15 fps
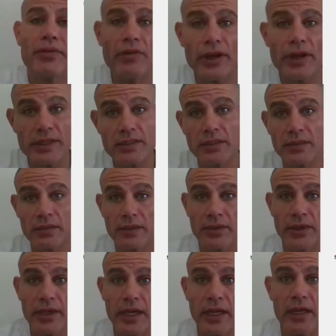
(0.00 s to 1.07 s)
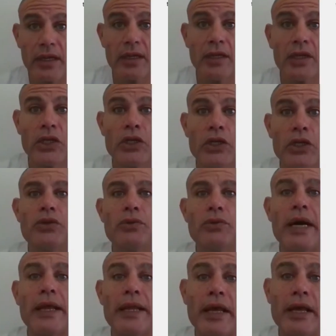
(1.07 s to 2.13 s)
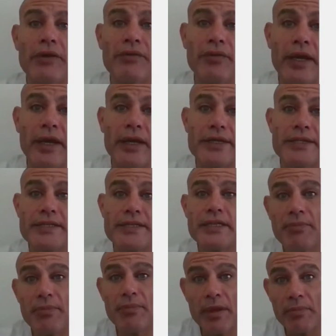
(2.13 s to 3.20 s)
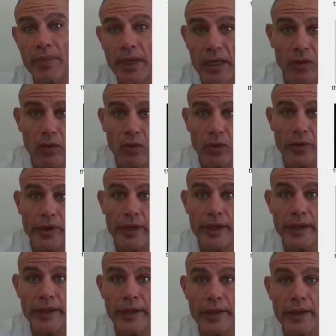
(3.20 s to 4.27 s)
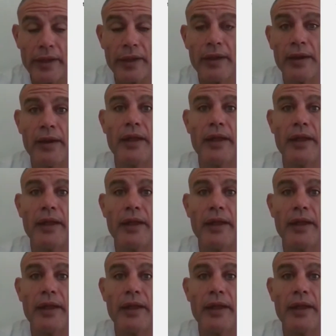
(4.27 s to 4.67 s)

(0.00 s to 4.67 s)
be a threat, okay? You might have a team member or a